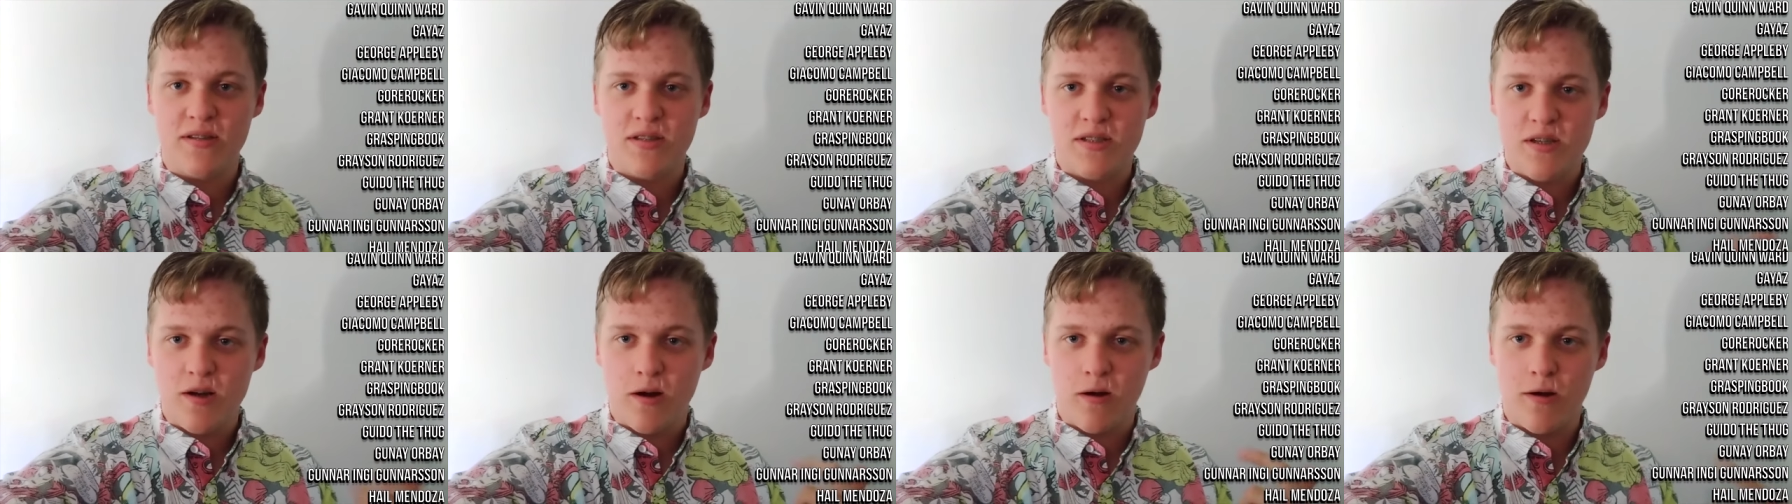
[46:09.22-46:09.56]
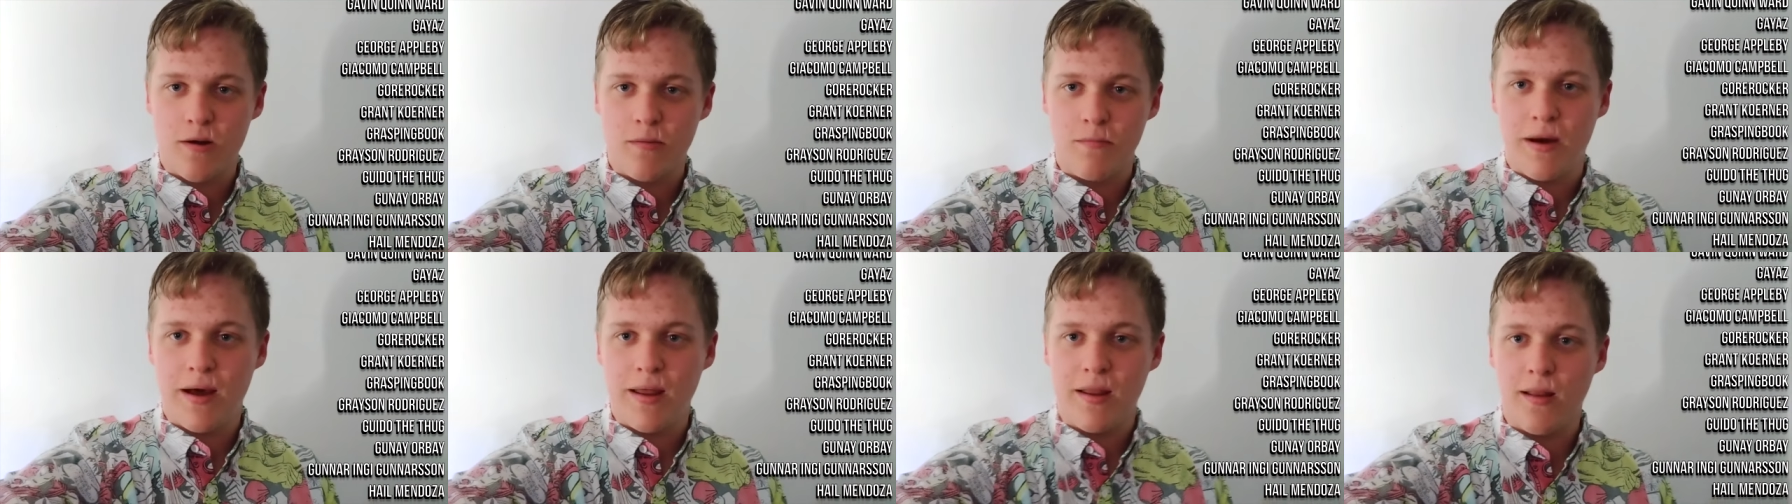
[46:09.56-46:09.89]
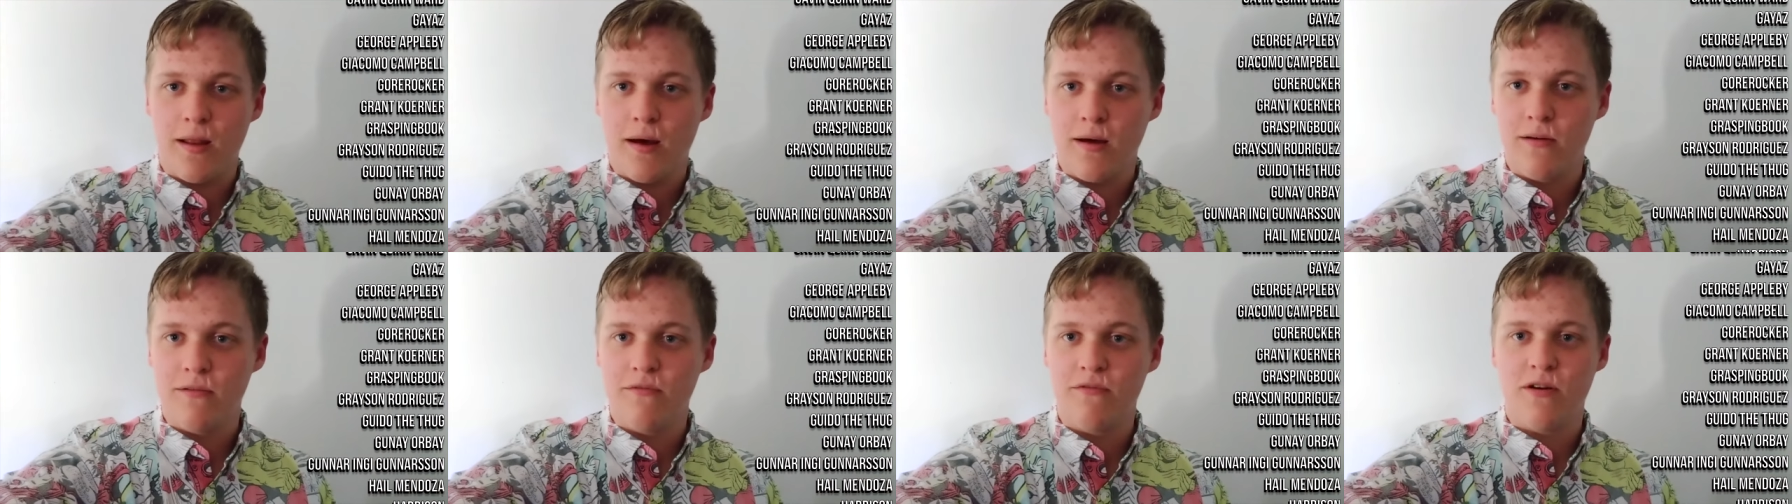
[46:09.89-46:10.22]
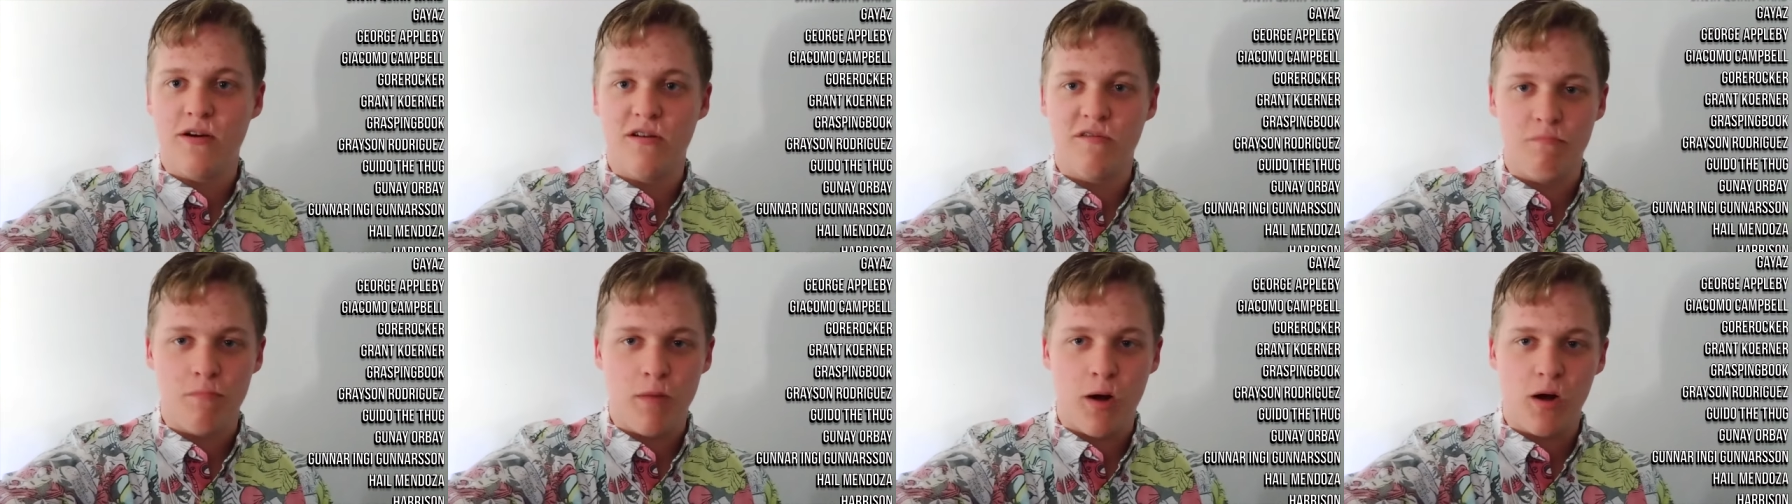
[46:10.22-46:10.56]
and started my love
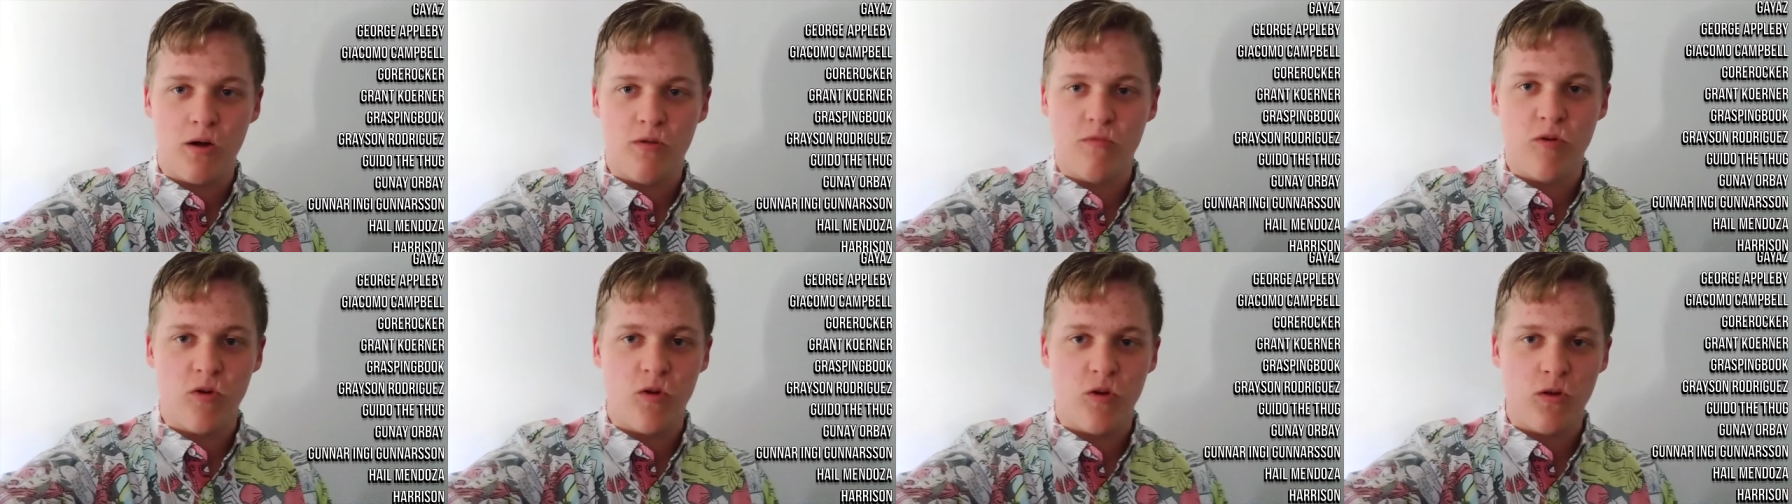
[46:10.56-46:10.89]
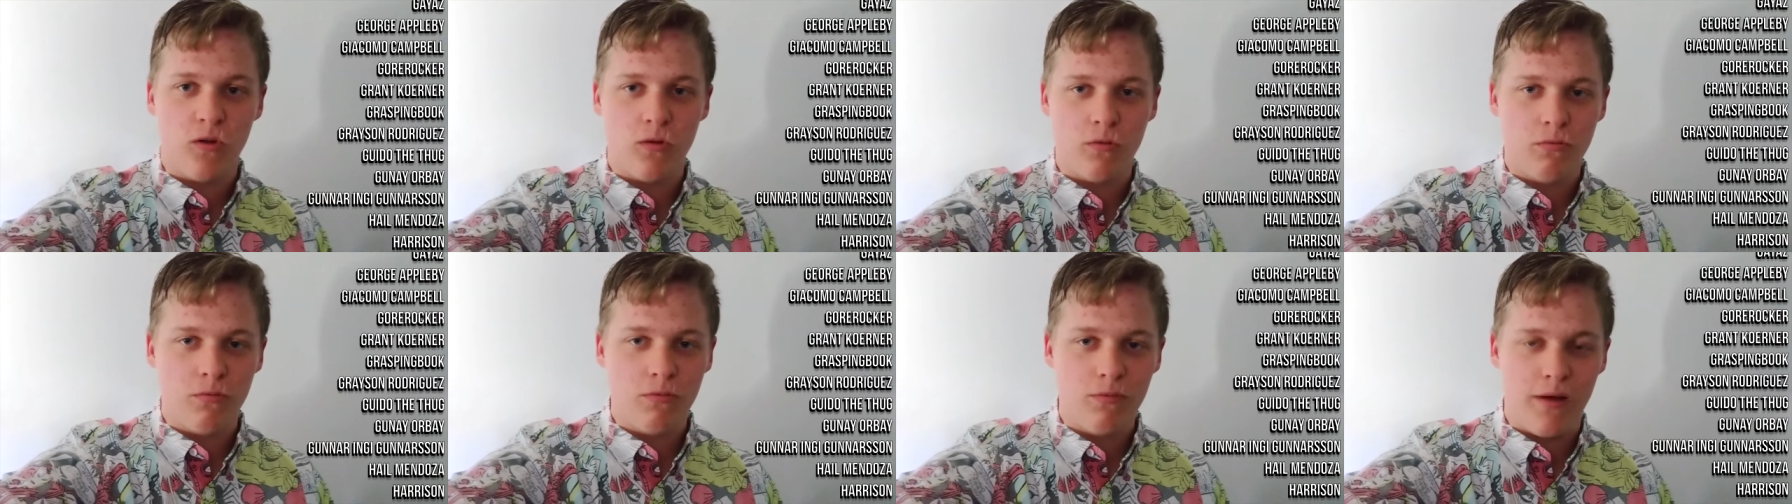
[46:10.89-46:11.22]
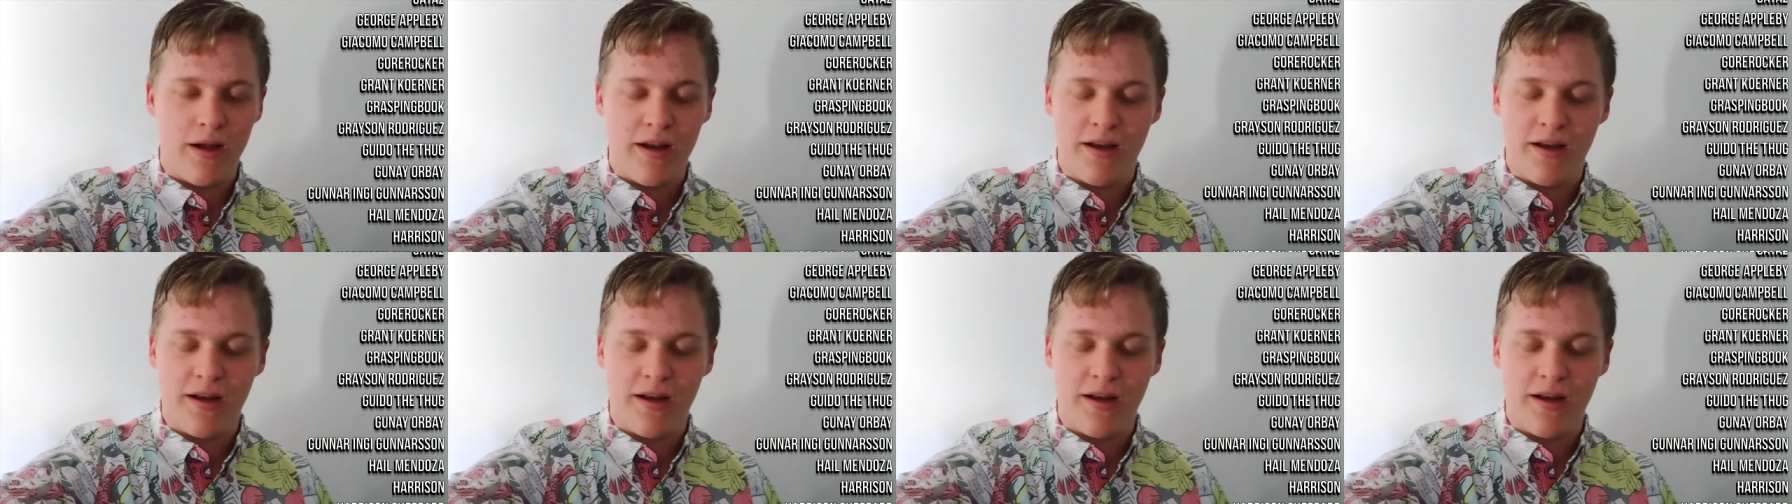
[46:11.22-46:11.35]
of Marvel